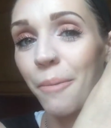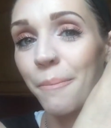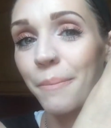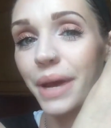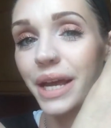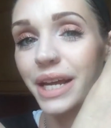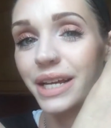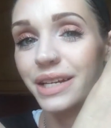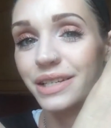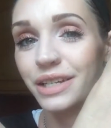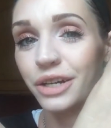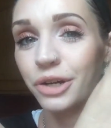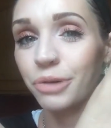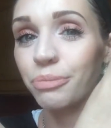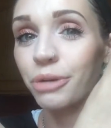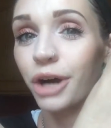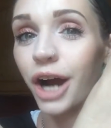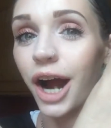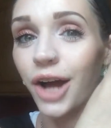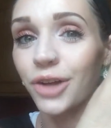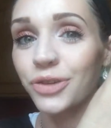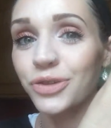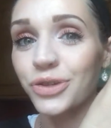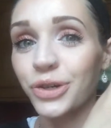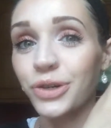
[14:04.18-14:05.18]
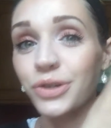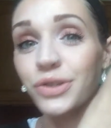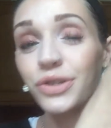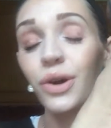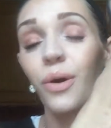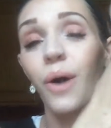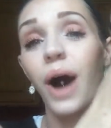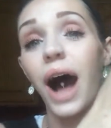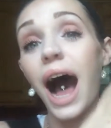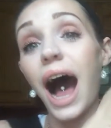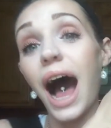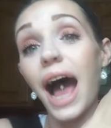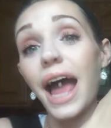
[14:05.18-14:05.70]
amazing bronzer.
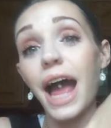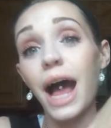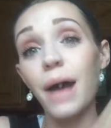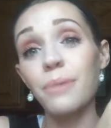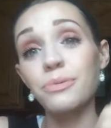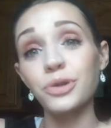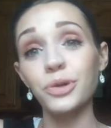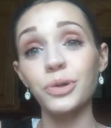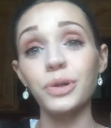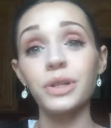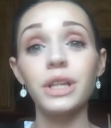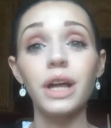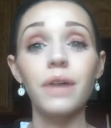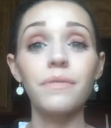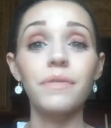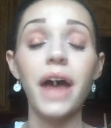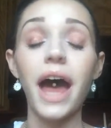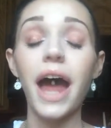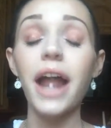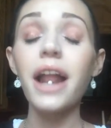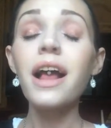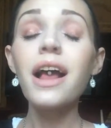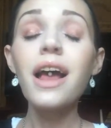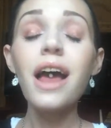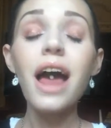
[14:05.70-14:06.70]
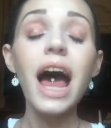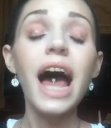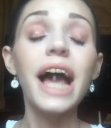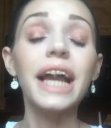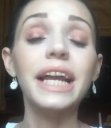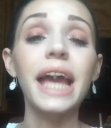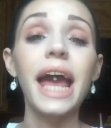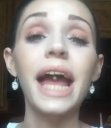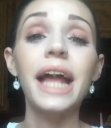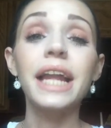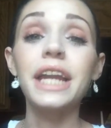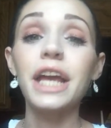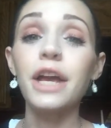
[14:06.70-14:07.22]
So I absolutely love that.
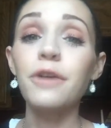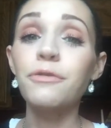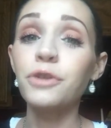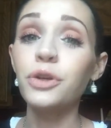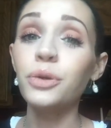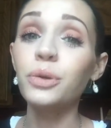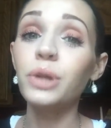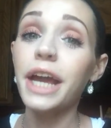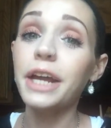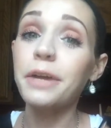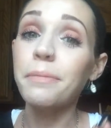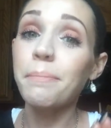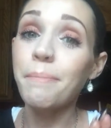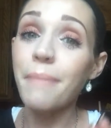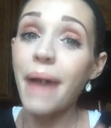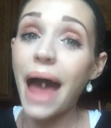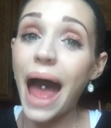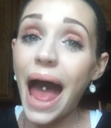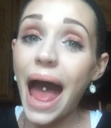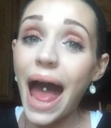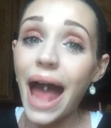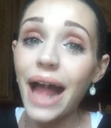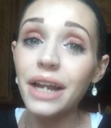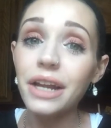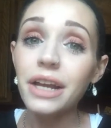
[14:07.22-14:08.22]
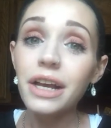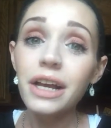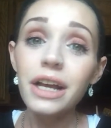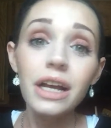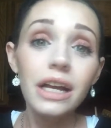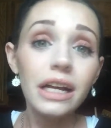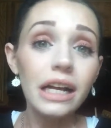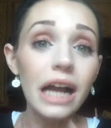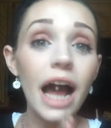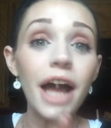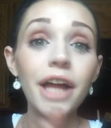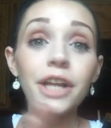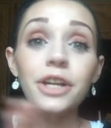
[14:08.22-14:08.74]
Again, if you like matte
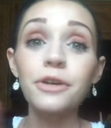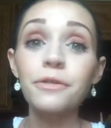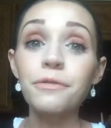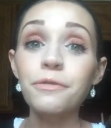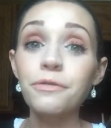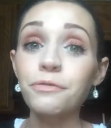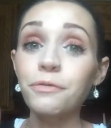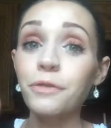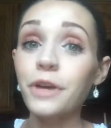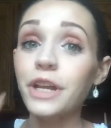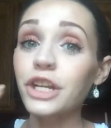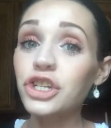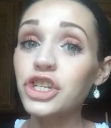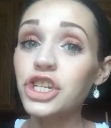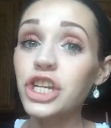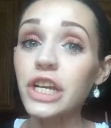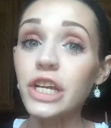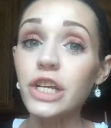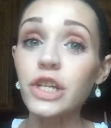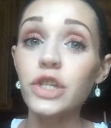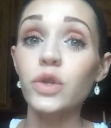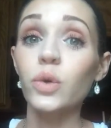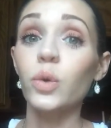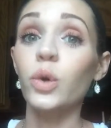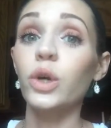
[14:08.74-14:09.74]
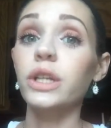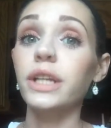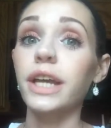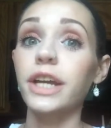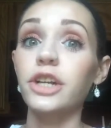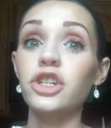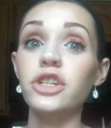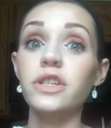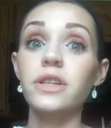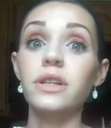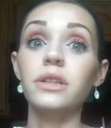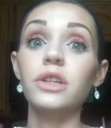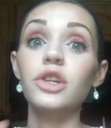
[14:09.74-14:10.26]
kind of finishes or
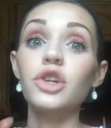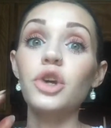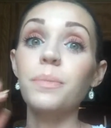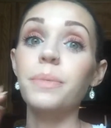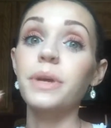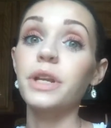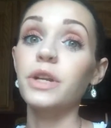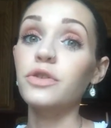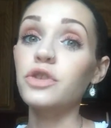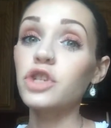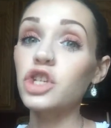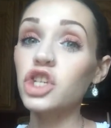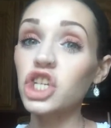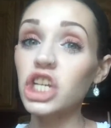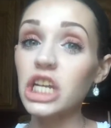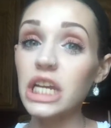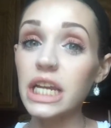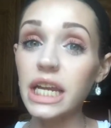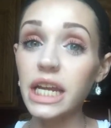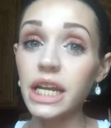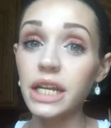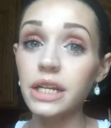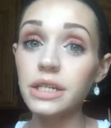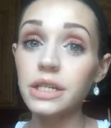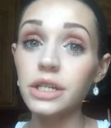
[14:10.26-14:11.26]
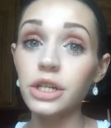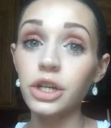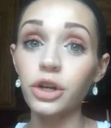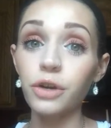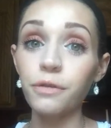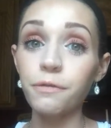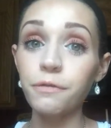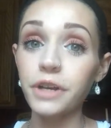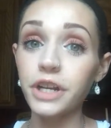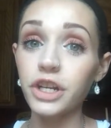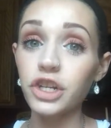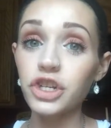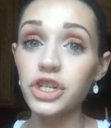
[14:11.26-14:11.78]
like just a little bit of sheen to your
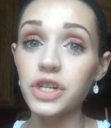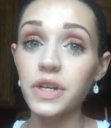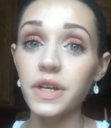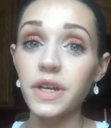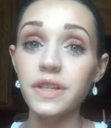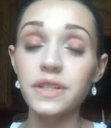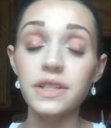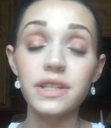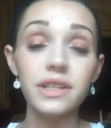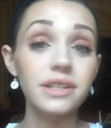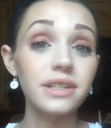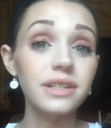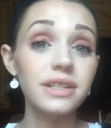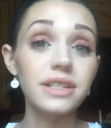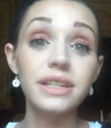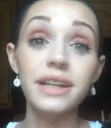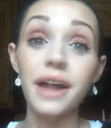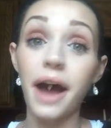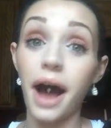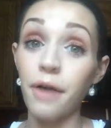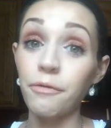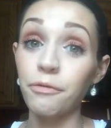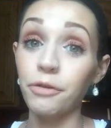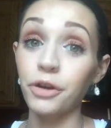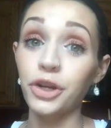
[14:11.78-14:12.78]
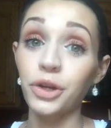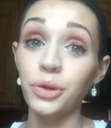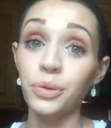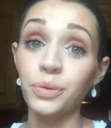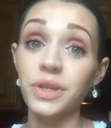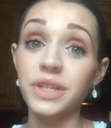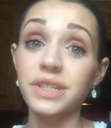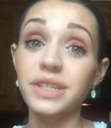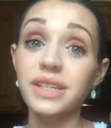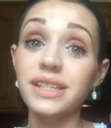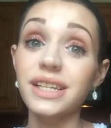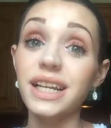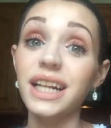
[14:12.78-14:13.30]
finishes, this is not for you.
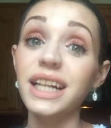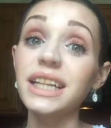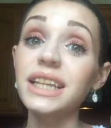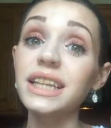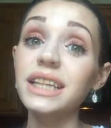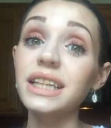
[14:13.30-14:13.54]
This is